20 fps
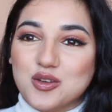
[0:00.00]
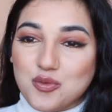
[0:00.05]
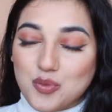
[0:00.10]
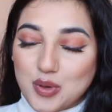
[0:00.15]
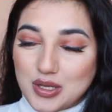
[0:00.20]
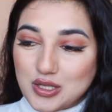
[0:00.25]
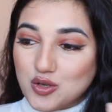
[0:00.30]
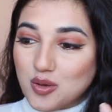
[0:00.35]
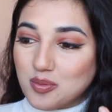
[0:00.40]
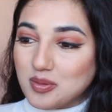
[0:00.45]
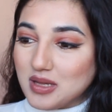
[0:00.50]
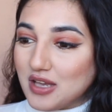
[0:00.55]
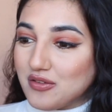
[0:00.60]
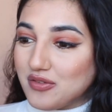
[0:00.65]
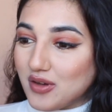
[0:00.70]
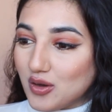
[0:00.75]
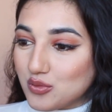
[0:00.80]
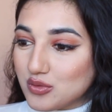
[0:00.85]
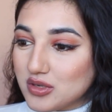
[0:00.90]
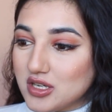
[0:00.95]
when you apply
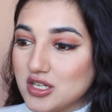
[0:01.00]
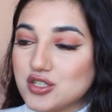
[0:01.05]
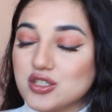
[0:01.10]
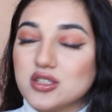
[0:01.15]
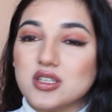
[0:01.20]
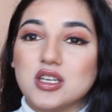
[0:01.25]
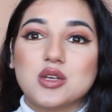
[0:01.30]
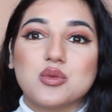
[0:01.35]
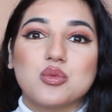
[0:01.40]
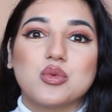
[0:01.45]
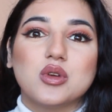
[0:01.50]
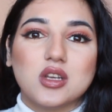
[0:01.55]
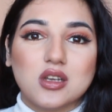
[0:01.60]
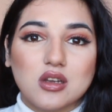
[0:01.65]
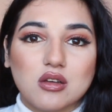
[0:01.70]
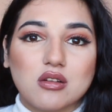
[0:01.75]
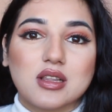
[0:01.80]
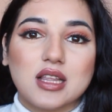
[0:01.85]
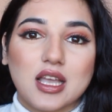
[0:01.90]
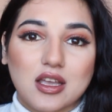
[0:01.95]
foundation it will
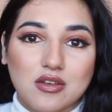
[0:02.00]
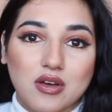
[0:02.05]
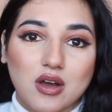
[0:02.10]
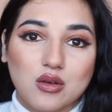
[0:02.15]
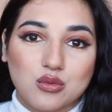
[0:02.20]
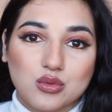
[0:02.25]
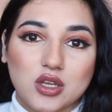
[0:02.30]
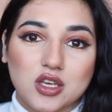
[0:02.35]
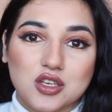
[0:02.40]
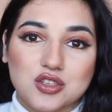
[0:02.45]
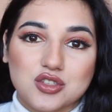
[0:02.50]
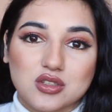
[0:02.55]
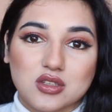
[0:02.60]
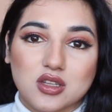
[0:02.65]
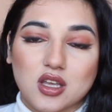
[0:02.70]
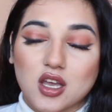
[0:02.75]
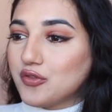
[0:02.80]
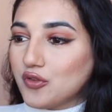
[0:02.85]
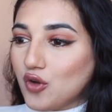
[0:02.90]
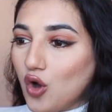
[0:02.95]
look like foundation.
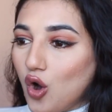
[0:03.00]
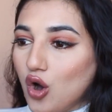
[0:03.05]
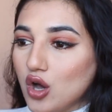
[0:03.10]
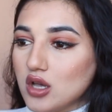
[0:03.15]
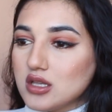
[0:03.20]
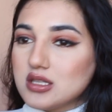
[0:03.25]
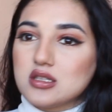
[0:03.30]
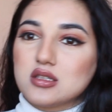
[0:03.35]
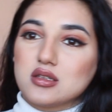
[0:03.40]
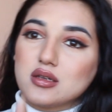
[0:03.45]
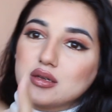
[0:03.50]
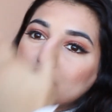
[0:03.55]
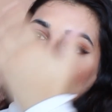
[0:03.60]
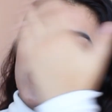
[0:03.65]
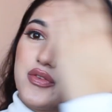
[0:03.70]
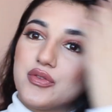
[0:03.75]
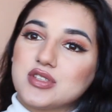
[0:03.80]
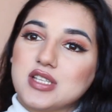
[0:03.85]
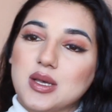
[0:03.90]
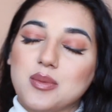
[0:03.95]
Of course,
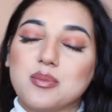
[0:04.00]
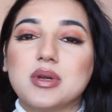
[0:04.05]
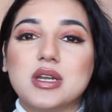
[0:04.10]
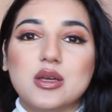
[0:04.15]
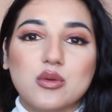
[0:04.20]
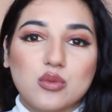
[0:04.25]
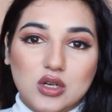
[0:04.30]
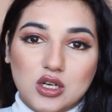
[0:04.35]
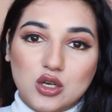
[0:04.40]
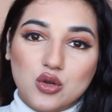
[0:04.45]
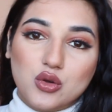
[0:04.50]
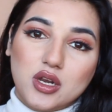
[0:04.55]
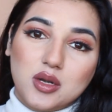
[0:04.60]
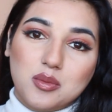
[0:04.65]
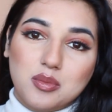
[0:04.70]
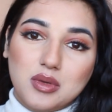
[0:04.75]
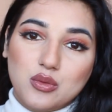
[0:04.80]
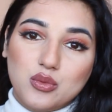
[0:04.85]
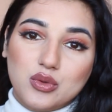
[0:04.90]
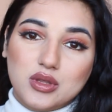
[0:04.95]
if somebody will look
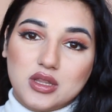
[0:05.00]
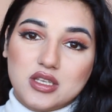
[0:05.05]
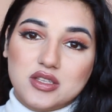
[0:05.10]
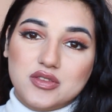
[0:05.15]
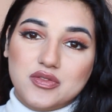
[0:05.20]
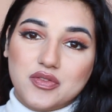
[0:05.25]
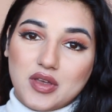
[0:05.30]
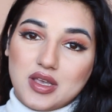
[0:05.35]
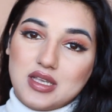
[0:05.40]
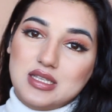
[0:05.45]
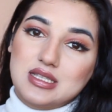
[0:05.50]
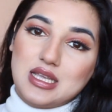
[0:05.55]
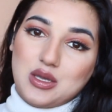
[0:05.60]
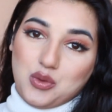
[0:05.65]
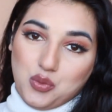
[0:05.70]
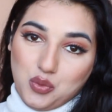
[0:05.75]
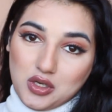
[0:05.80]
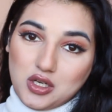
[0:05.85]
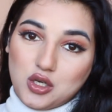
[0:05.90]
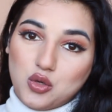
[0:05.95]
at me with this face, they
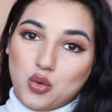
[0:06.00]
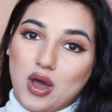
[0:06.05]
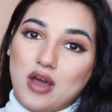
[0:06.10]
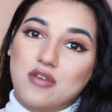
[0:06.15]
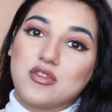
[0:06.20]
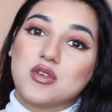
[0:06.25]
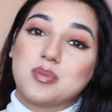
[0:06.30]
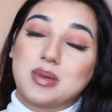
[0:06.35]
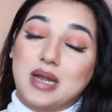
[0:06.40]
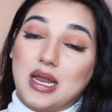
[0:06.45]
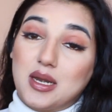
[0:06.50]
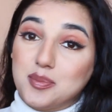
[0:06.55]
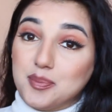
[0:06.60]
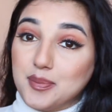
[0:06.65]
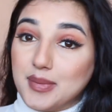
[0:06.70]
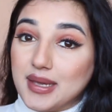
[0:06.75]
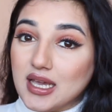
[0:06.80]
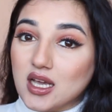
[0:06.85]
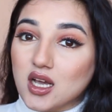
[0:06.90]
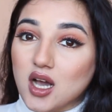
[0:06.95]
will know I've applied
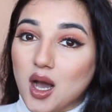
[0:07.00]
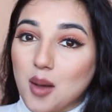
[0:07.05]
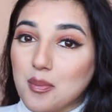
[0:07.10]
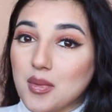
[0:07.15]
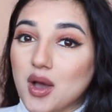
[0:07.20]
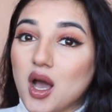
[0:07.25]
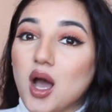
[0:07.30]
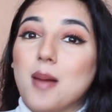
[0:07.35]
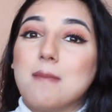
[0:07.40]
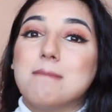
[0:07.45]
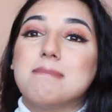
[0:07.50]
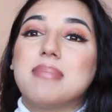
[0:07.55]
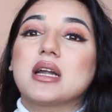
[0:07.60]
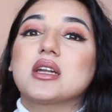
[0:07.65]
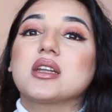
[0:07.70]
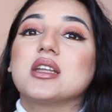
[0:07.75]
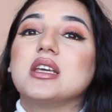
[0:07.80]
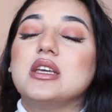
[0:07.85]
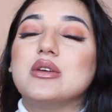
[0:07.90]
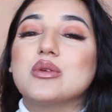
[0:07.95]
makeup,
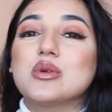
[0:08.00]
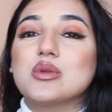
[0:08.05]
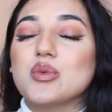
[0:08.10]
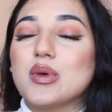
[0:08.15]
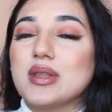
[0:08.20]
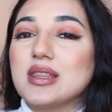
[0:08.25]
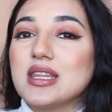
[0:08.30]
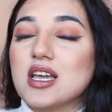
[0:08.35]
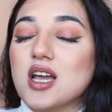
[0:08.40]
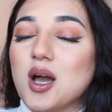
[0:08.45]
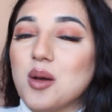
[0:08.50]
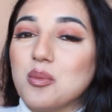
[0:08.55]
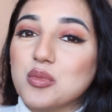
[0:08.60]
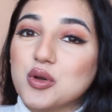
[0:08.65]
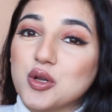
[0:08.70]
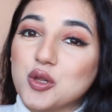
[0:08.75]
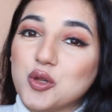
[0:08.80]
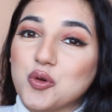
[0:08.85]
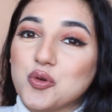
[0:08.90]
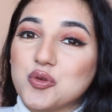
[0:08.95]
but even when they come
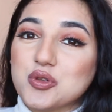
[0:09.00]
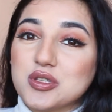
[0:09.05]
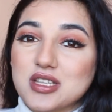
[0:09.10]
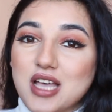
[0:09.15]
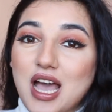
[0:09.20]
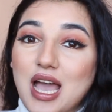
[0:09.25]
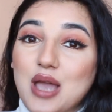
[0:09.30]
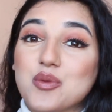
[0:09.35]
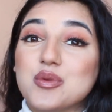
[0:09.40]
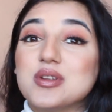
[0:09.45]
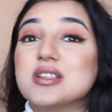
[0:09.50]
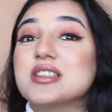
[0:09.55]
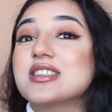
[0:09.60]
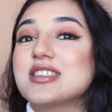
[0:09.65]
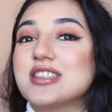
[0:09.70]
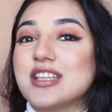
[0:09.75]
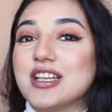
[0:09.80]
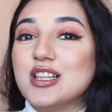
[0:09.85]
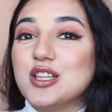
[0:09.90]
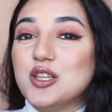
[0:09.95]
close, I will
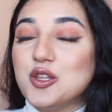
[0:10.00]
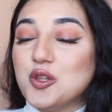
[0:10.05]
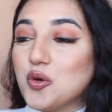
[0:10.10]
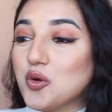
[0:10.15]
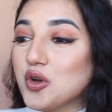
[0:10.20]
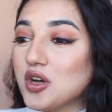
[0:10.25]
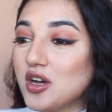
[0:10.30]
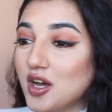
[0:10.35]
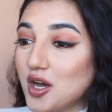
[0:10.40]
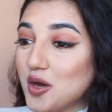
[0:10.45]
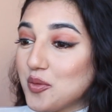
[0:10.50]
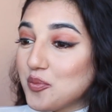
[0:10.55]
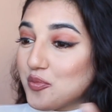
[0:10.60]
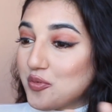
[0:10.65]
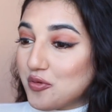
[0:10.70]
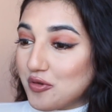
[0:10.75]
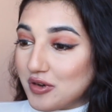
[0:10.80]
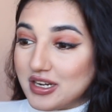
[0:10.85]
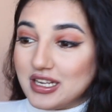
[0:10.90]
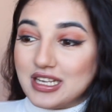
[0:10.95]
still look
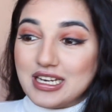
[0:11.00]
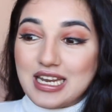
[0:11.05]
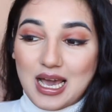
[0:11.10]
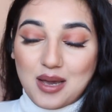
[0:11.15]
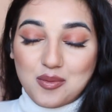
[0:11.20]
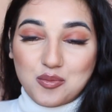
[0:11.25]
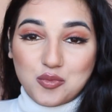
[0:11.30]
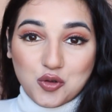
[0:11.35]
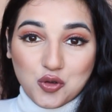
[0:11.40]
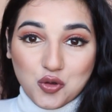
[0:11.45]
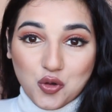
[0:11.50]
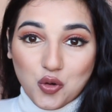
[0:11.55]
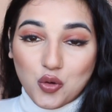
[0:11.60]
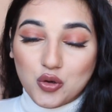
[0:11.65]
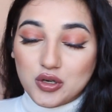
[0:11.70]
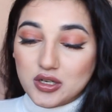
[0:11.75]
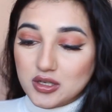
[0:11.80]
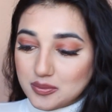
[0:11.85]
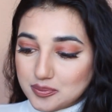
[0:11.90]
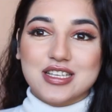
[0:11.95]
pretty damn
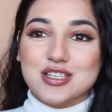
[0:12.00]
good.